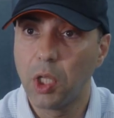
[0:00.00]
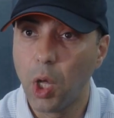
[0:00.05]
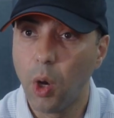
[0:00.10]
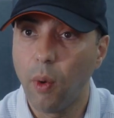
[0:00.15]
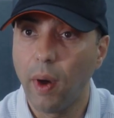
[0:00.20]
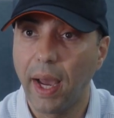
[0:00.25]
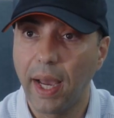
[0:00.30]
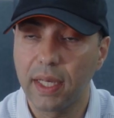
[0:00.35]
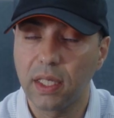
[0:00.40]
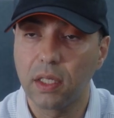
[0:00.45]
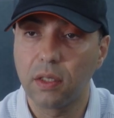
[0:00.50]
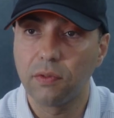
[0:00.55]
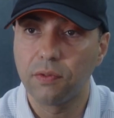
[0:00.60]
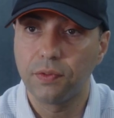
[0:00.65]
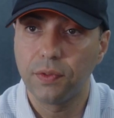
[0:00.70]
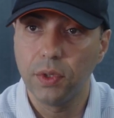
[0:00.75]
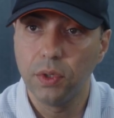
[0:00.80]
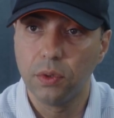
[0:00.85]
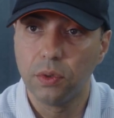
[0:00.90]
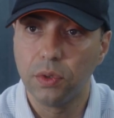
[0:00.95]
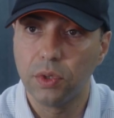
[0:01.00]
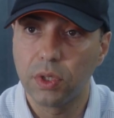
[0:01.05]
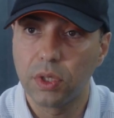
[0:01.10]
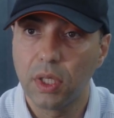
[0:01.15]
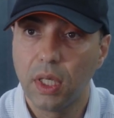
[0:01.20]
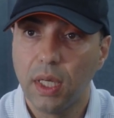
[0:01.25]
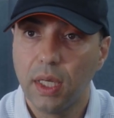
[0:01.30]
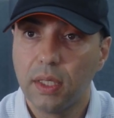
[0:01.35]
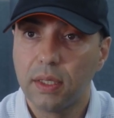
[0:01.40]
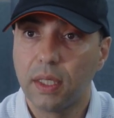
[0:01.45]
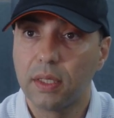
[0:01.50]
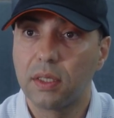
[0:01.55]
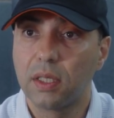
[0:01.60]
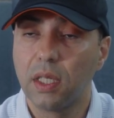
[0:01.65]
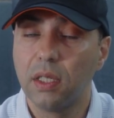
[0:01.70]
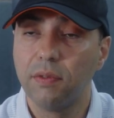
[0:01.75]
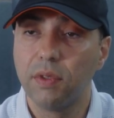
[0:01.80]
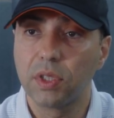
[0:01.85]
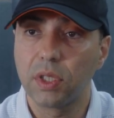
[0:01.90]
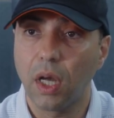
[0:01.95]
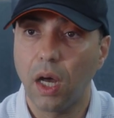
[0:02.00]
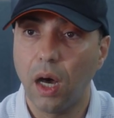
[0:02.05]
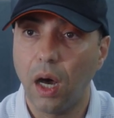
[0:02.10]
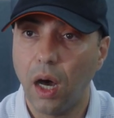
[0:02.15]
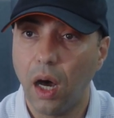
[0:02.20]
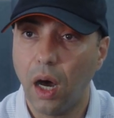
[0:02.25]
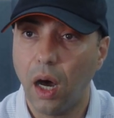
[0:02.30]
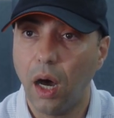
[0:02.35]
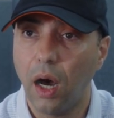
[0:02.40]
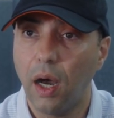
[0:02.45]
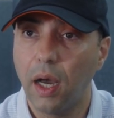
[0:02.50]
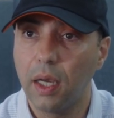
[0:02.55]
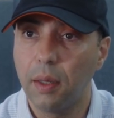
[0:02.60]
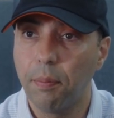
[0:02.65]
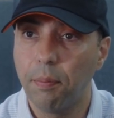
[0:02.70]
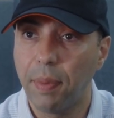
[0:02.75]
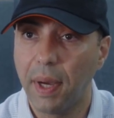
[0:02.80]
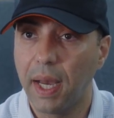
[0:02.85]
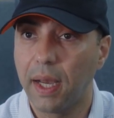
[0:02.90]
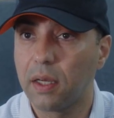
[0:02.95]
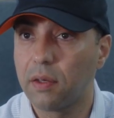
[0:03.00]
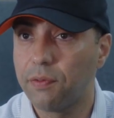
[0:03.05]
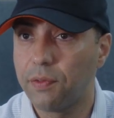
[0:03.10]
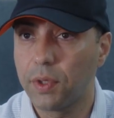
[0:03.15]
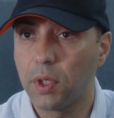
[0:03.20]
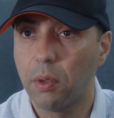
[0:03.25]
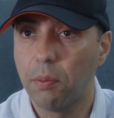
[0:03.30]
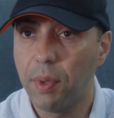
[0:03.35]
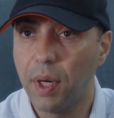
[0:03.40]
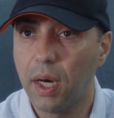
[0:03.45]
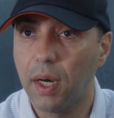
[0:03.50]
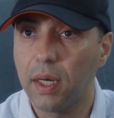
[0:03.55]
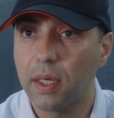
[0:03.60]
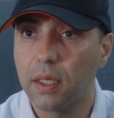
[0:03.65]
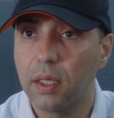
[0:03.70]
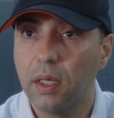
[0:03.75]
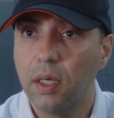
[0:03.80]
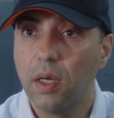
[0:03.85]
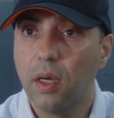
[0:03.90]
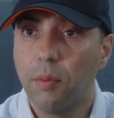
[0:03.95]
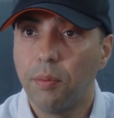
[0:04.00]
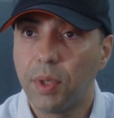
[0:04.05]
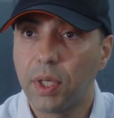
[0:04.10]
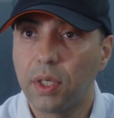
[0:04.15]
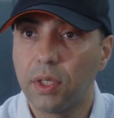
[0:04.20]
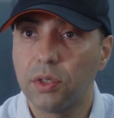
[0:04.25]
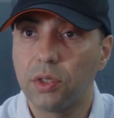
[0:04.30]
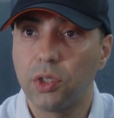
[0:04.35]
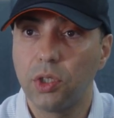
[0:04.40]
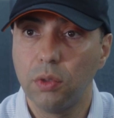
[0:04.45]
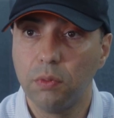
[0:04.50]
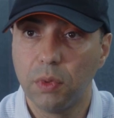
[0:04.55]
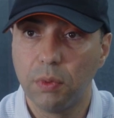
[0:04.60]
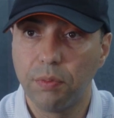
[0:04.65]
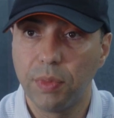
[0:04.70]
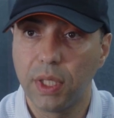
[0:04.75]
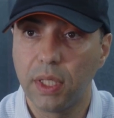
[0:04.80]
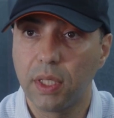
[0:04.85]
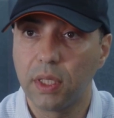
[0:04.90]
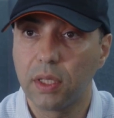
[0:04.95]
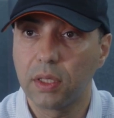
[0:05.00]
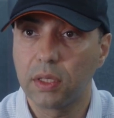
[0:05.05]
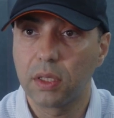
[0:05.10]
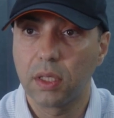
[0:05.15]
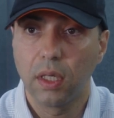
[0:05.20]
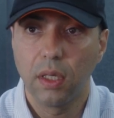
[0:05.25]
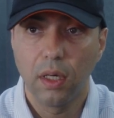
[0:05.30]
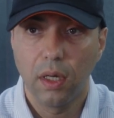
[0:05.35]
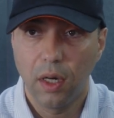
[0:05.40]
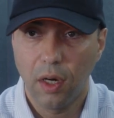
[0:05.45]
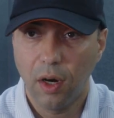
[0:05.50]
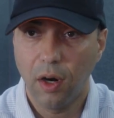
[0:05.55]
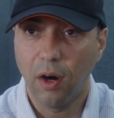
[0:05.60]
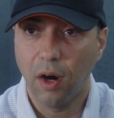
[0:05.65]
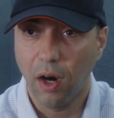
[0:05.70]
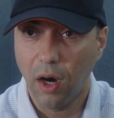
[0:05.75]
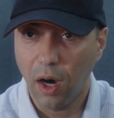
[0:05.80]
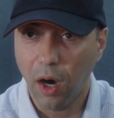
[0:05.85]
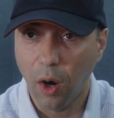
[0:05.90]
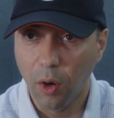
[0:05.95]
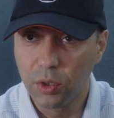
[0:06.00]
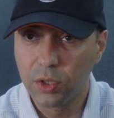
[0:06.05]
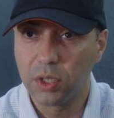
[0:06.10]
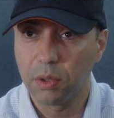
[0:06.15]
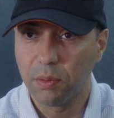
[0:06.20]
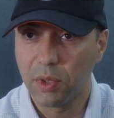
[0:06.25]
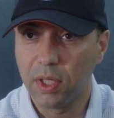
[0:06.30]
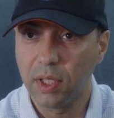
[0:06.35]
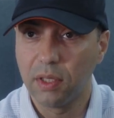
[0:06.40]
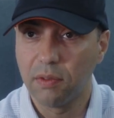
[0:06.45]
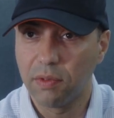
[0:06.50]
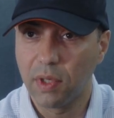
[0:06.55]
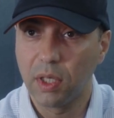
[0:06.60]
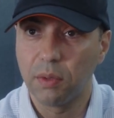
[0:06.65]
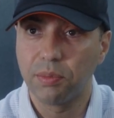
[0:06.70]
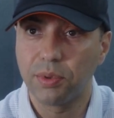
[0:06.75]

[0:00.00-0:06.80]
low-hanging fruits that delivers a high bang for your buck because human beings are ultimately very